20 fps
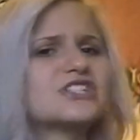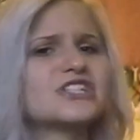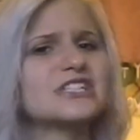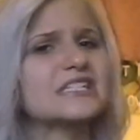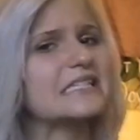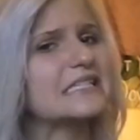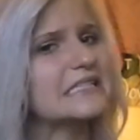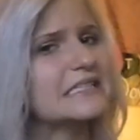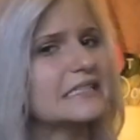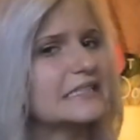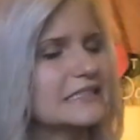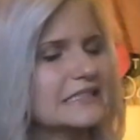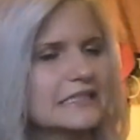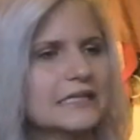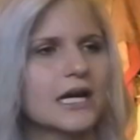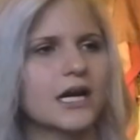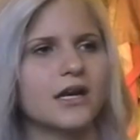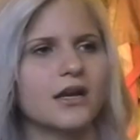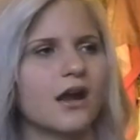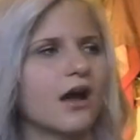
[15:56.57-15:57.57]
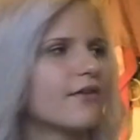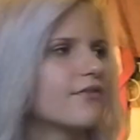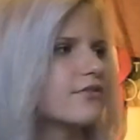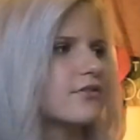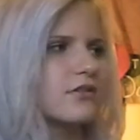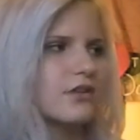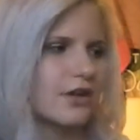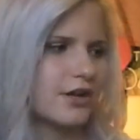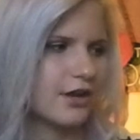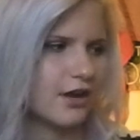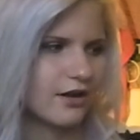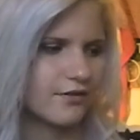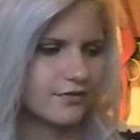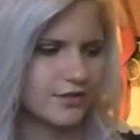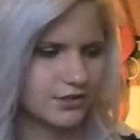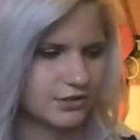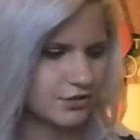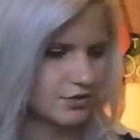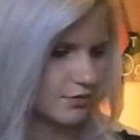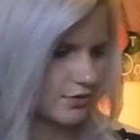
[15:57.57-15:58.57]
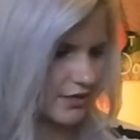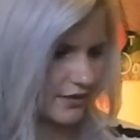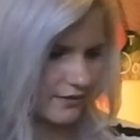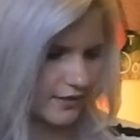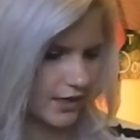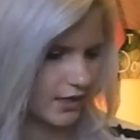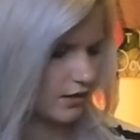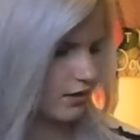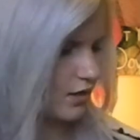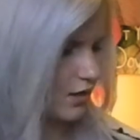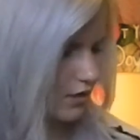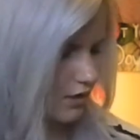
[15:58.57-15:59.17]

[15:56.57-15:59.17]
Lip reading: just cut it off. You don't need that.